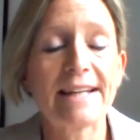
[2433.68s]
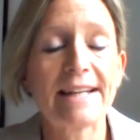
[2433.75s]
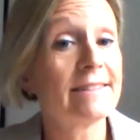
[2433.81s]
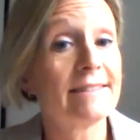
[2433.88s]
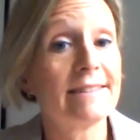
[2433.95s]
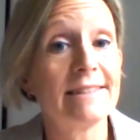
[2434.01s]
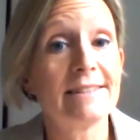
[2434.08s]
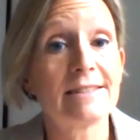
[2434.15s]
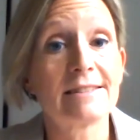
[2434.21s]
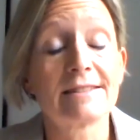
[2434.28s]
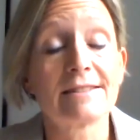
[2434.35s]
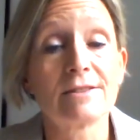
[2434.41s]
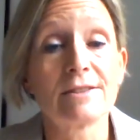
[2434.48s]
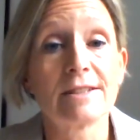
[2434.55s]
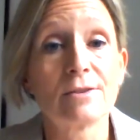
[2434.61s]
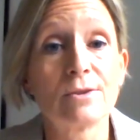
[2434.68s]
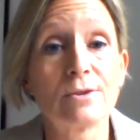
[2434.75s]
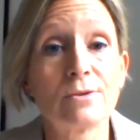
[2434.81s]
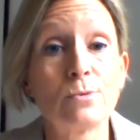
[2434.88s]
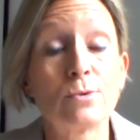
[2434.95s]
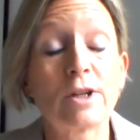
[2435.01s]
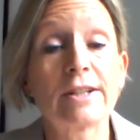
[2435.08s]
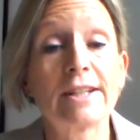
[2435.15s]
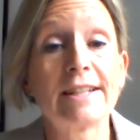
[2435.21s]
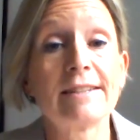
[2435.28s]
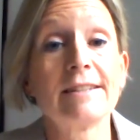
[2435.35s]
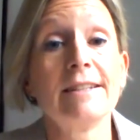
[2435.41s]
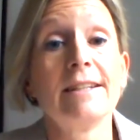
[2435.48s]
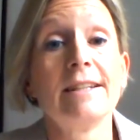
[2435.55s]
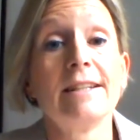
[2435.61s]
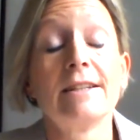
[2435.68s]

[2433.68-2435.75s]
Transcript: entities working